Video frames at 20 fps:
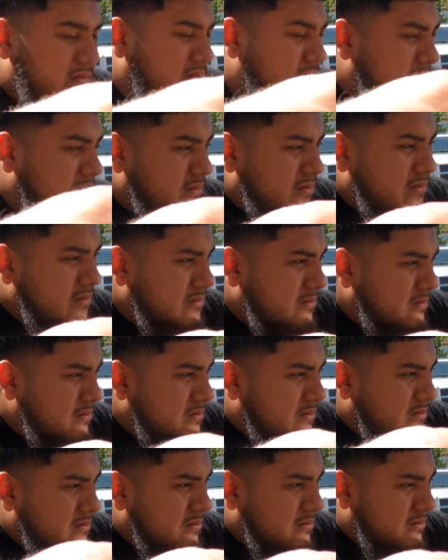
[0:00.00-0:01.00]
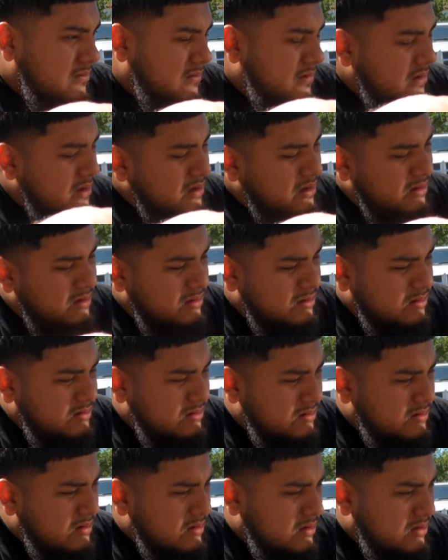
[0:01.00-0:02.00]
up a little bit in a way, you
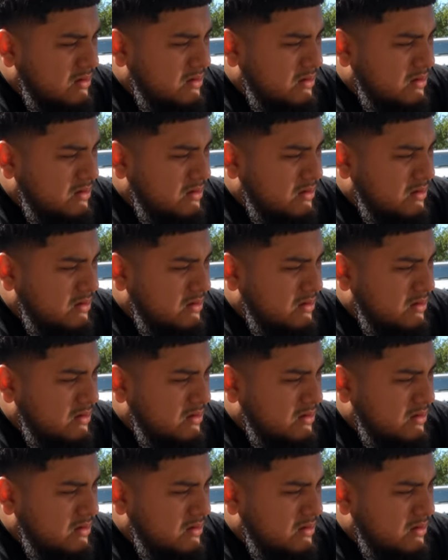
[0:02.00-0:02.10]
know?